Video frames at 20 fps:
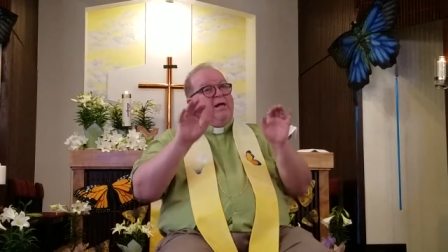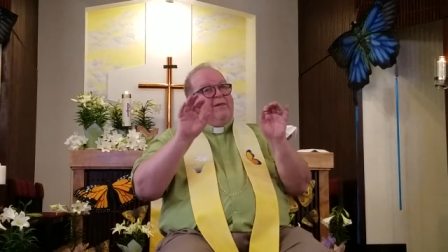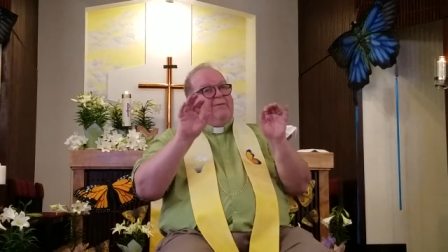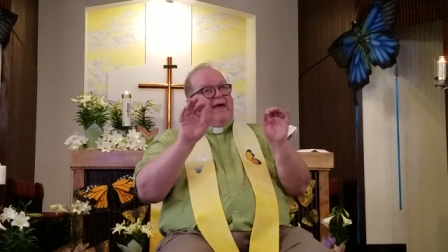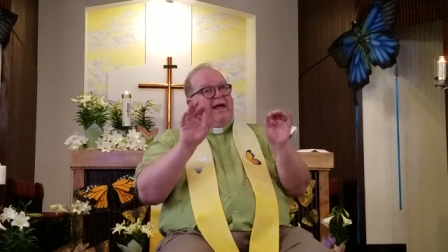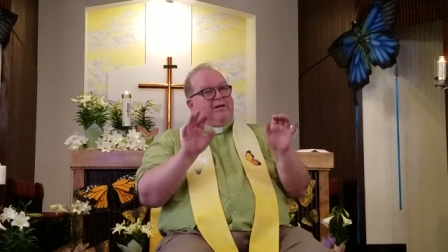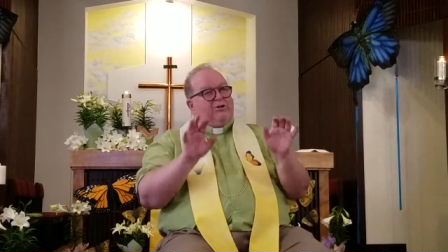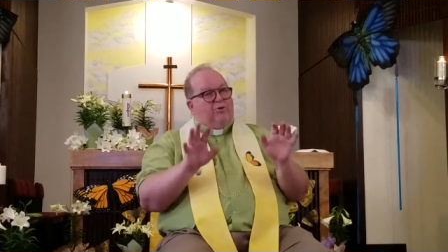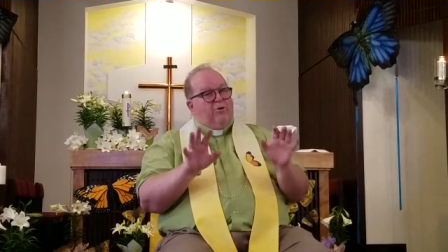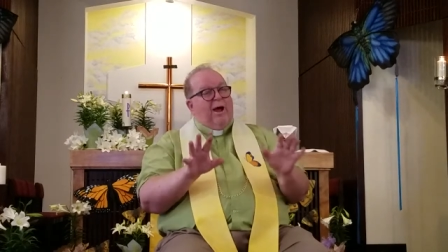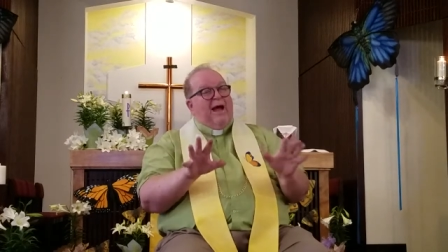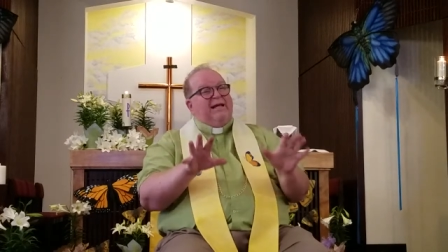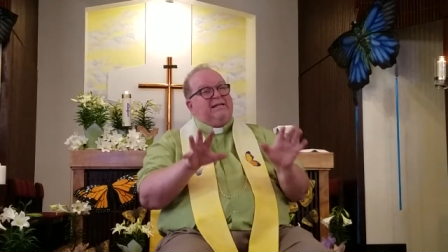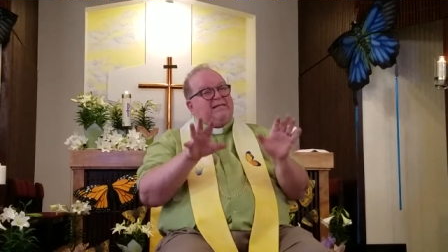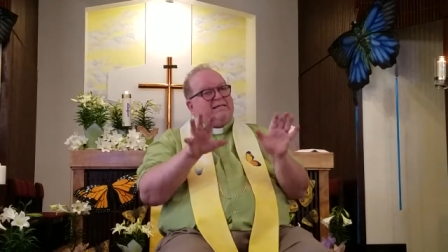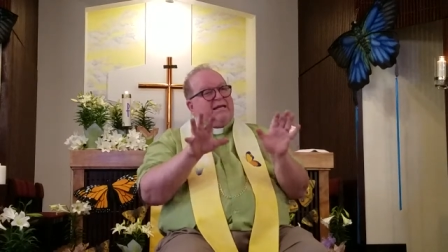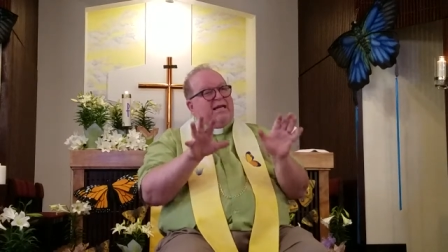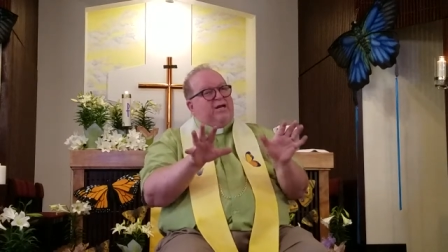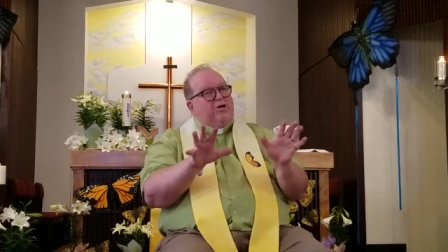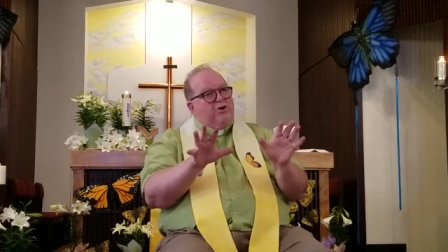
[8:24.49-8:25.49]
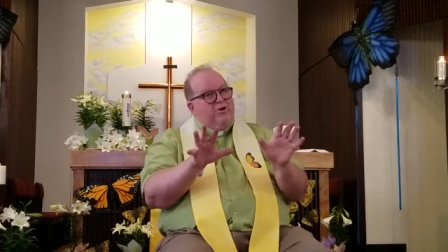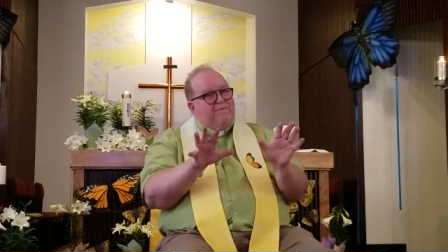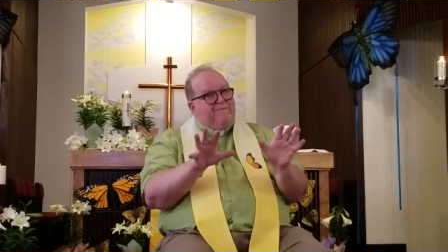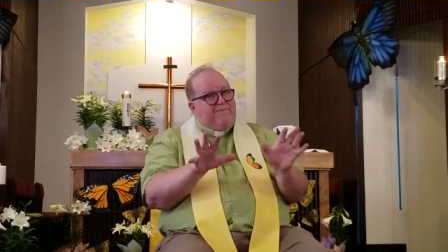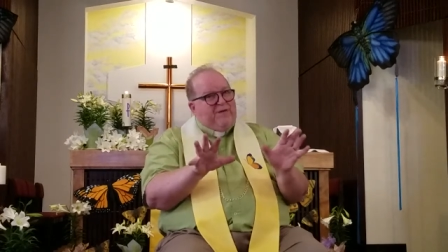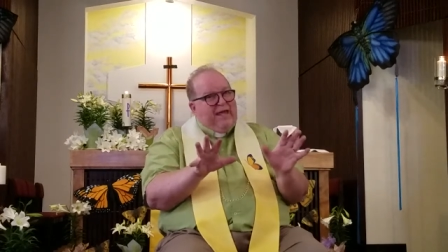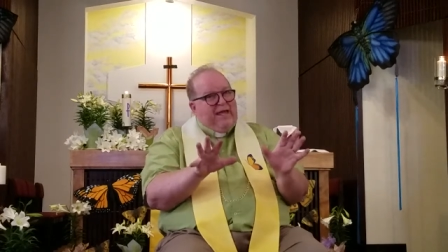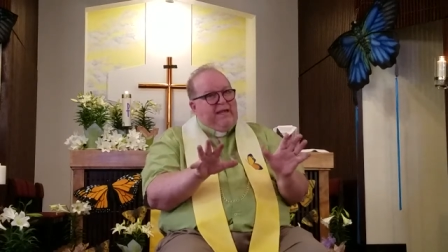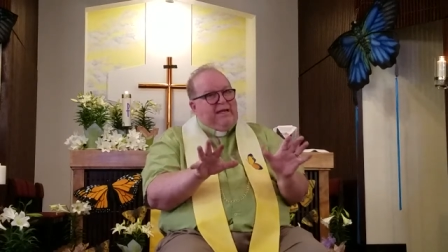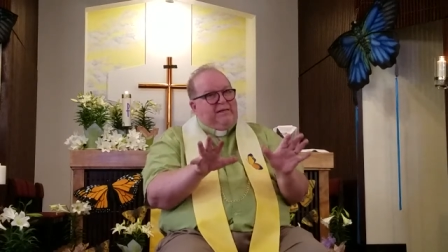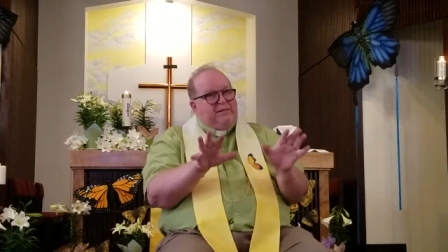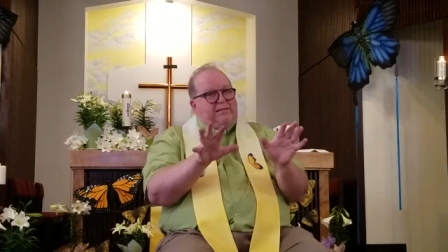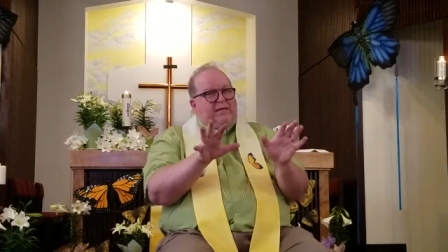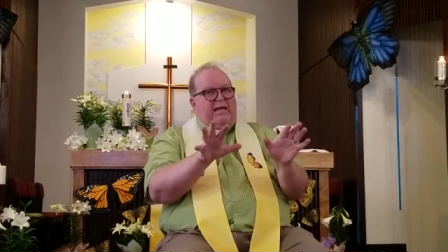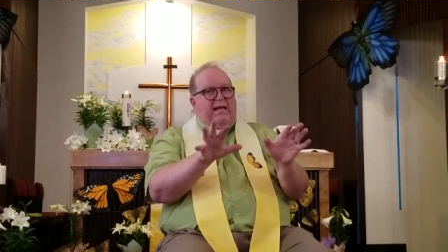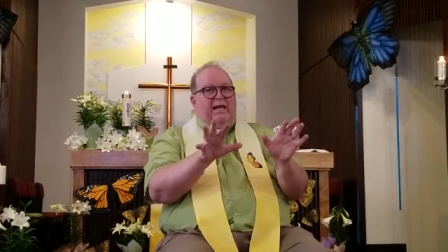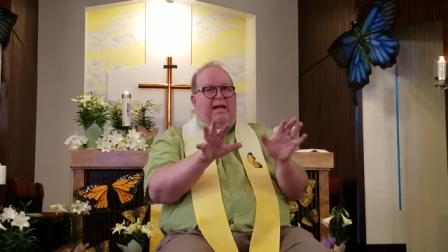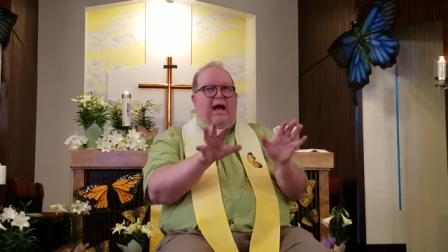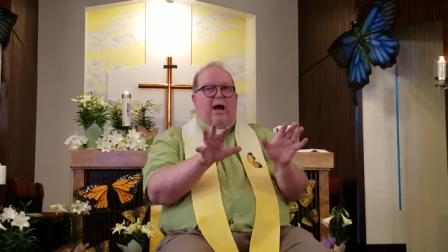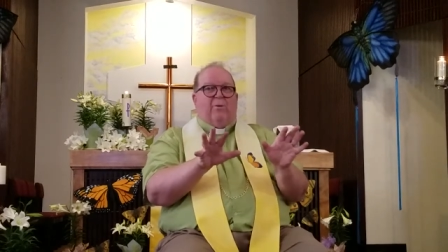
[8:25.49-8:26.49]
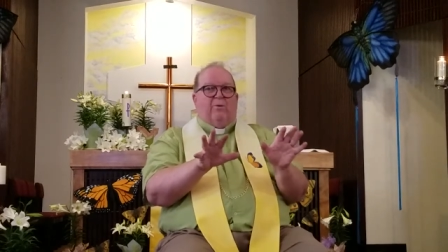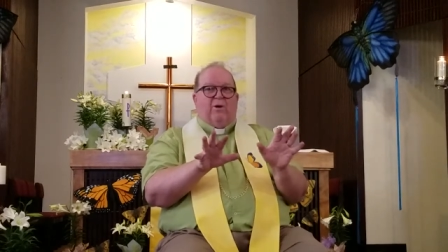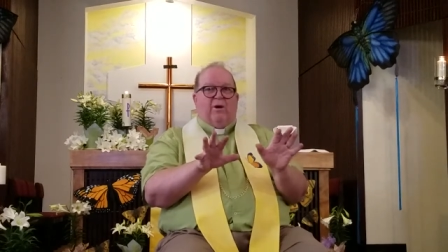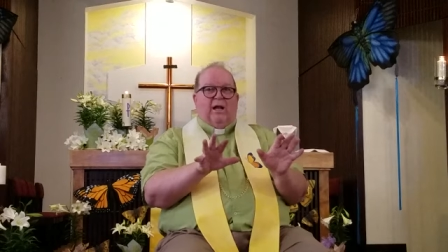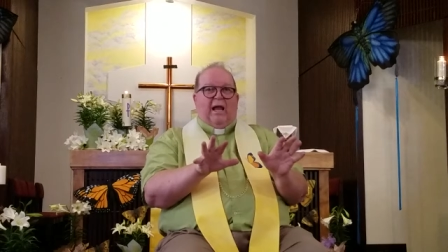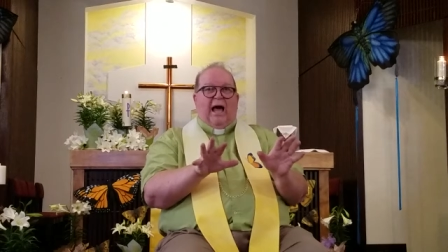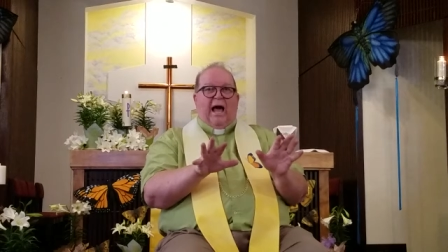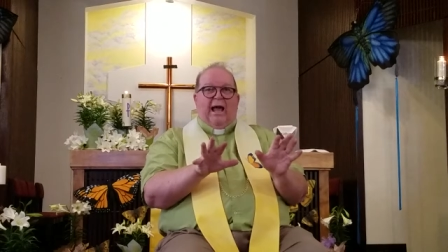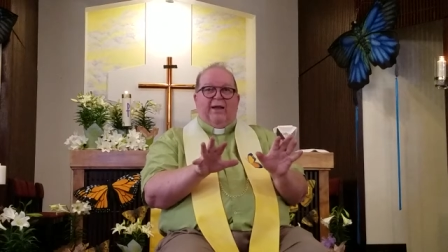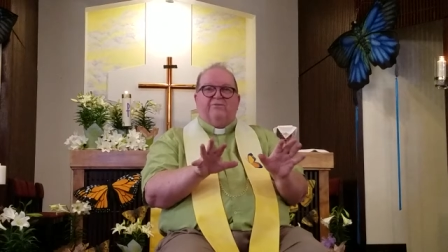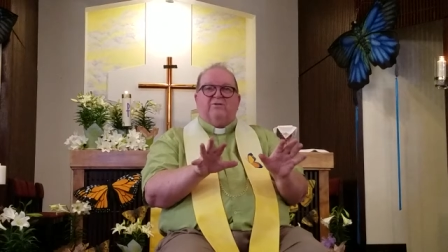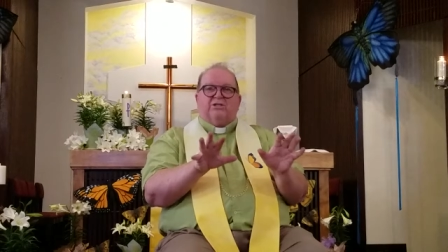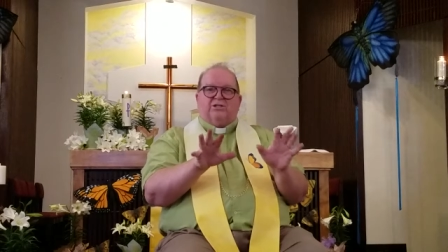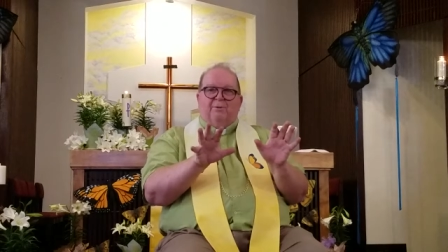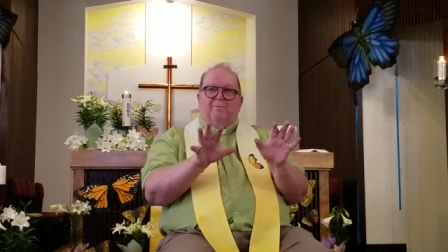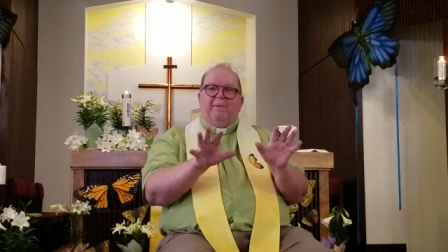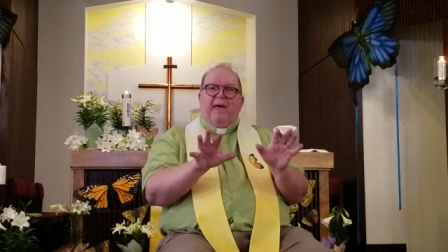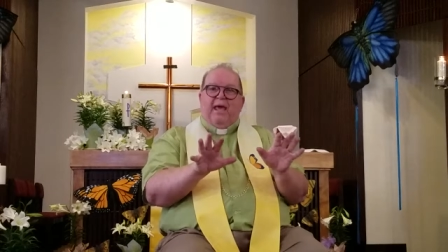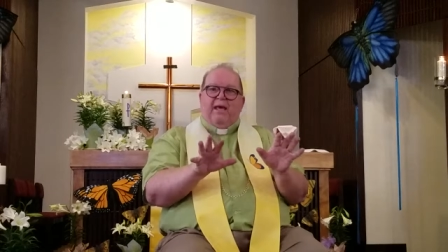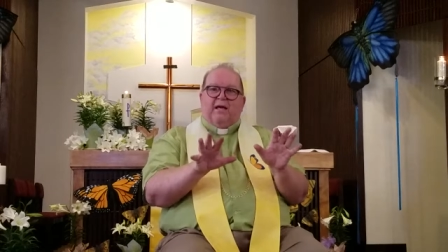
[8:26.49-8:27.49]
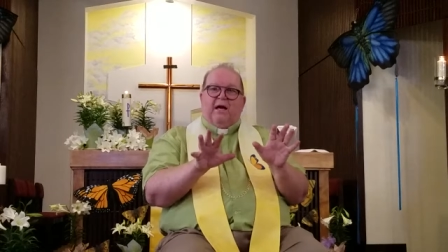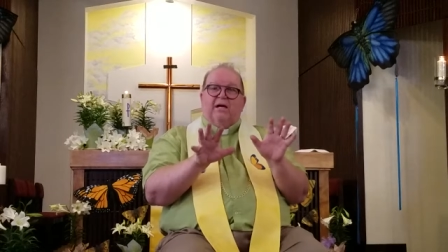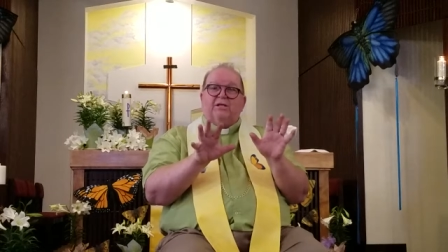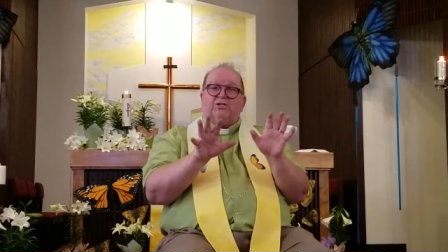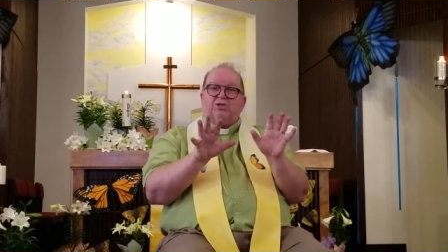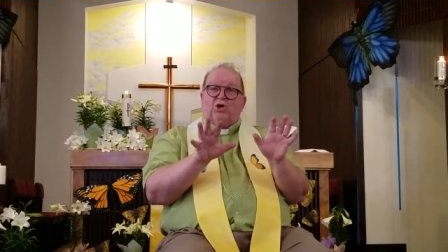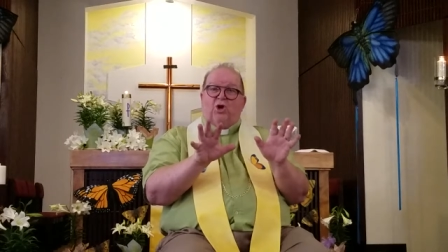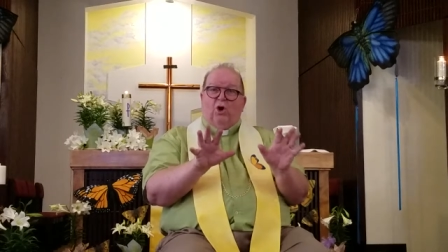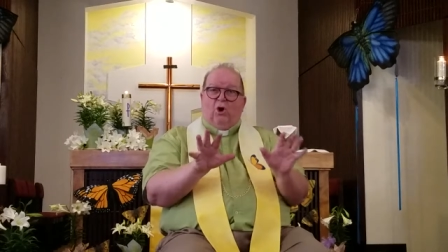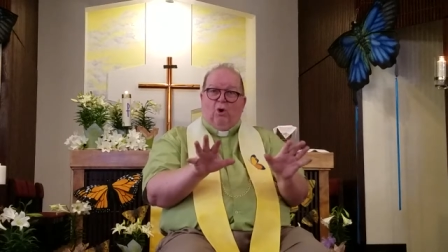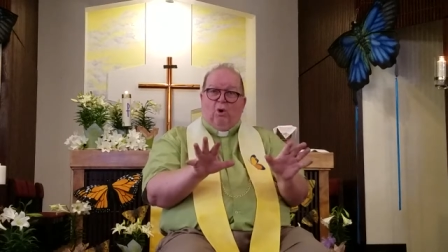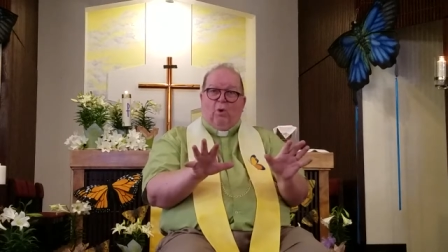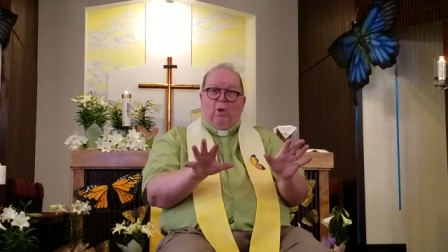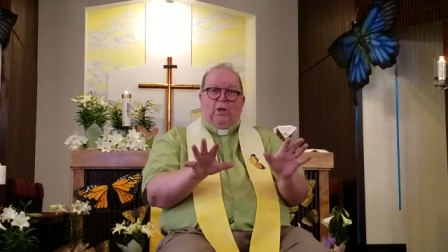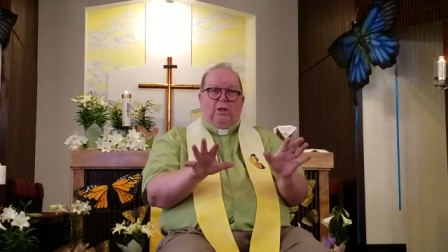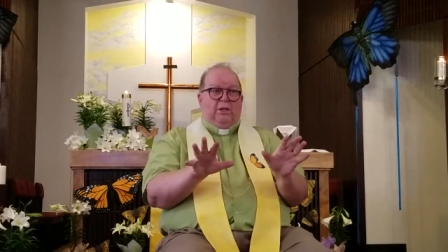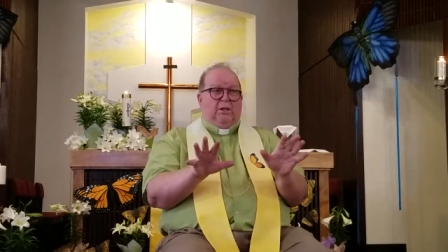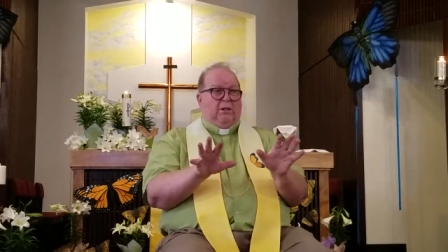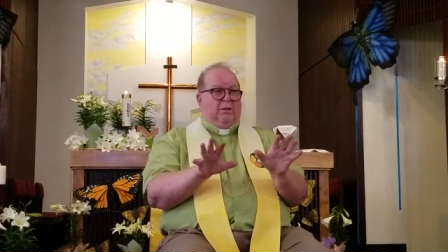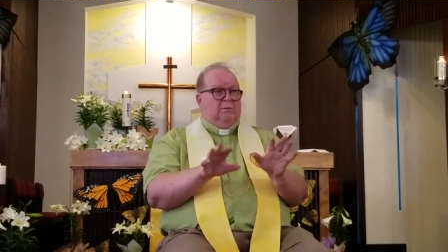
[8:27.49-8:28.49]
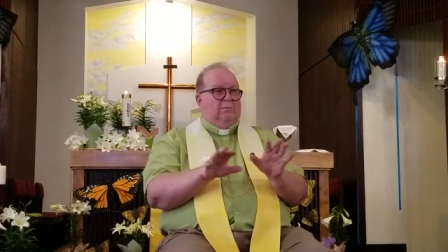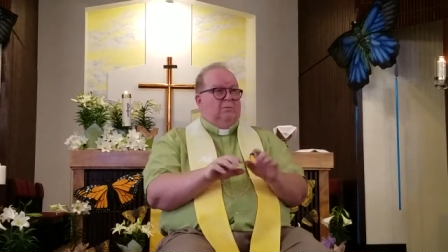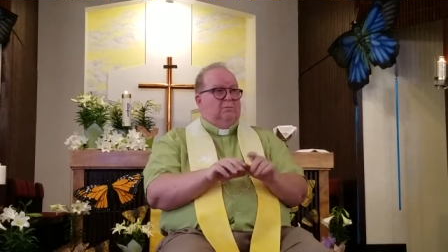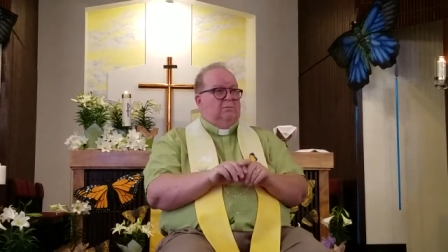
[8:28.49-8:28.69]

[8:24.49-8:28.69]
that Christ intervenes in our lives to make us whole.